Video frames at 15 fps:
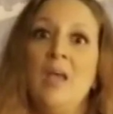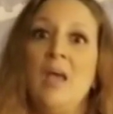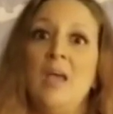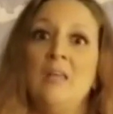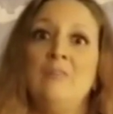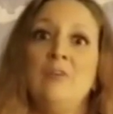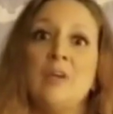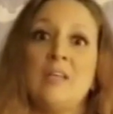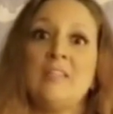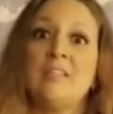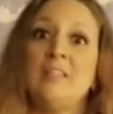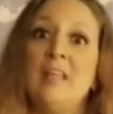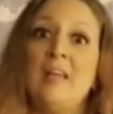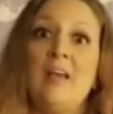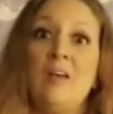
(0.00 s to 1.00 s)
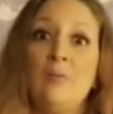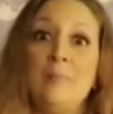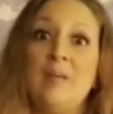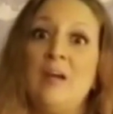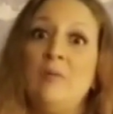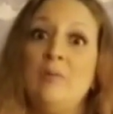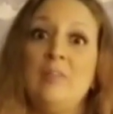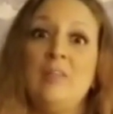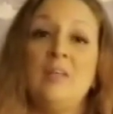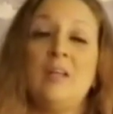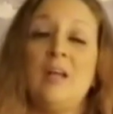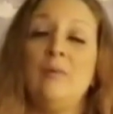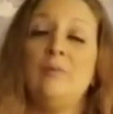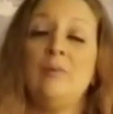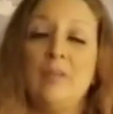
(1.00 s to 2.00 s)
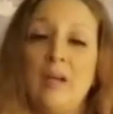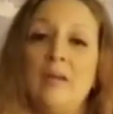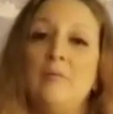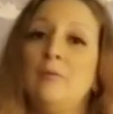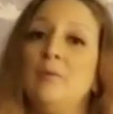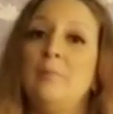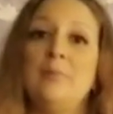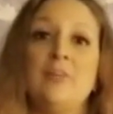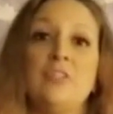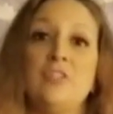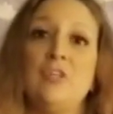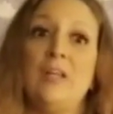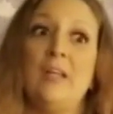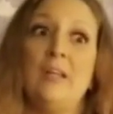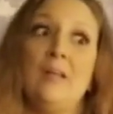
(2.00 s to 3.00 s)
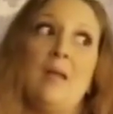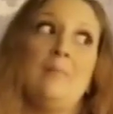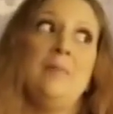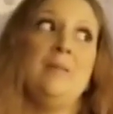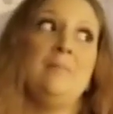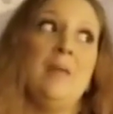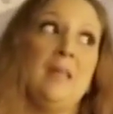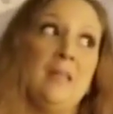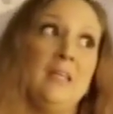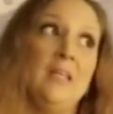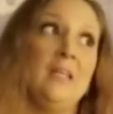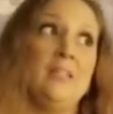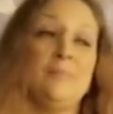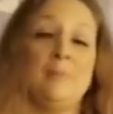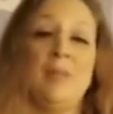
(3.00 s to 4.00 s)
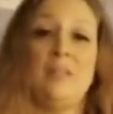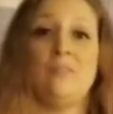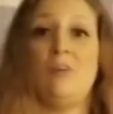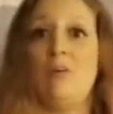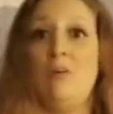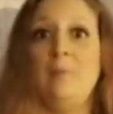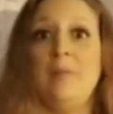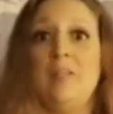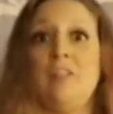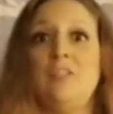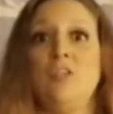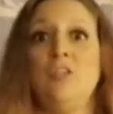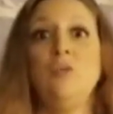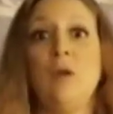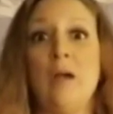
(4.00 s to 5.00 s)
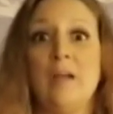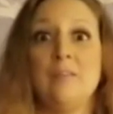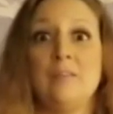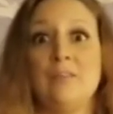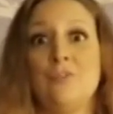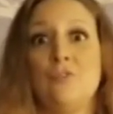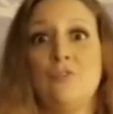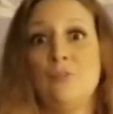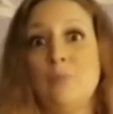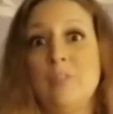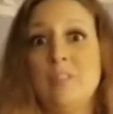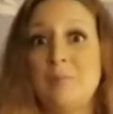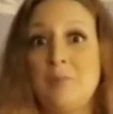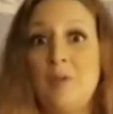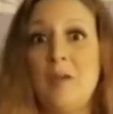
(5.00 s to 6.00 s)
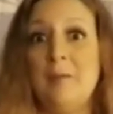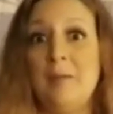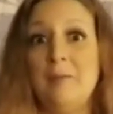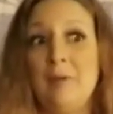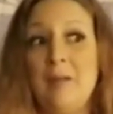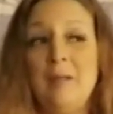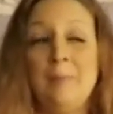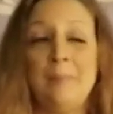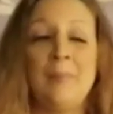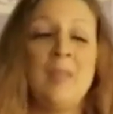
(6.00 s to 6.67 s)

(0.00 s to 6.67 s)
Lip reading: And if you guys could help me out with it, I would appreciate it. I mean, mainly it's all because of you guys, because you're the ones subscribing, right?